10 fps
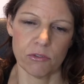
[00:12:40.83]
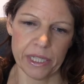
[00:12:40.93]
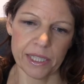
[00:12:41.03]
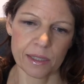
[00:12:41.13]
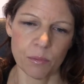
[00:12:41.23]

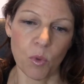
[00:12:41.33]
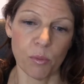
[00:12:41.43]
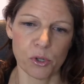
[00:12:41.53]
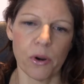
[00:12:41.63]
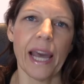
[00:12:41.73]
risk
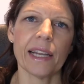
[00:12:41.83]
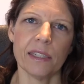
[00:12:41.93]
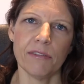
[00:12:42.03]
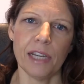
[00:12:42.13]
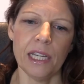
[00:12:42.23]
more
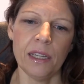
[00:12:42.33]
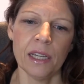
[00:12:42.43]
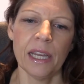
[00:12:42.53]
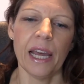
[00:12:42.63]
proactively